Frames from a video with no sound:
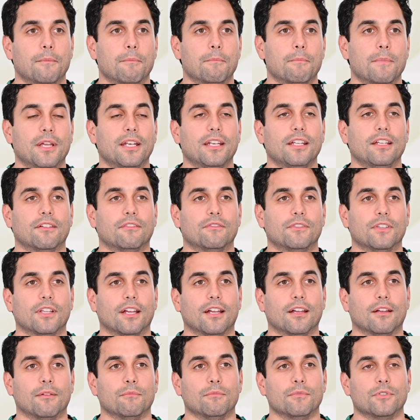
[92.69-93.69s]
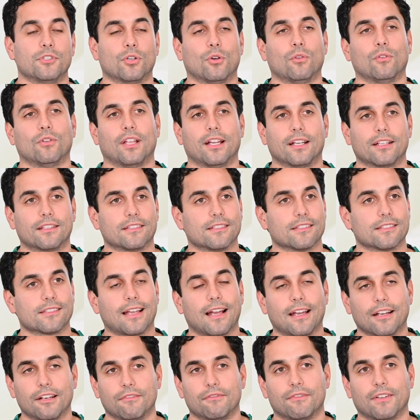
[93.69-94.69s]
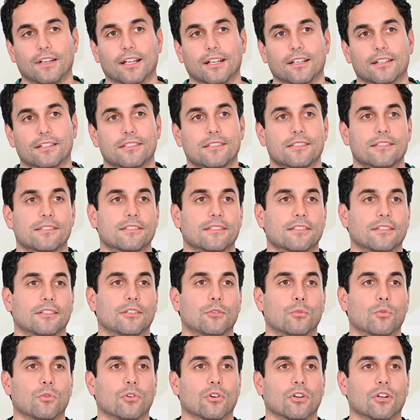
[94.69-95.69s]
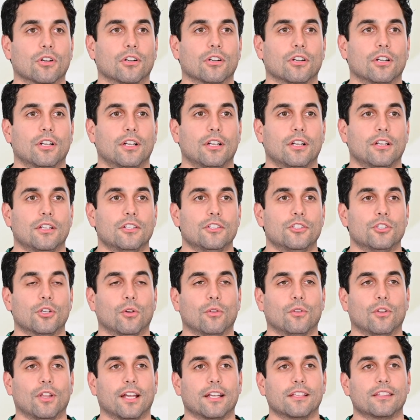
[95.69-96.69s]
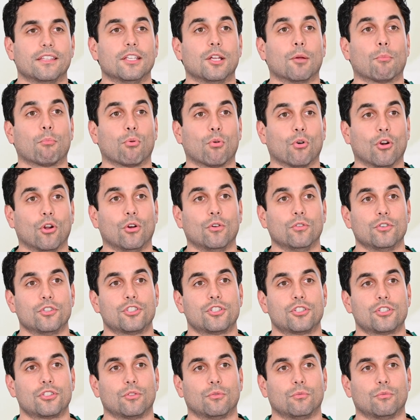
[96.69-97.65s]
many of them don't like the side effects or don't like the approach,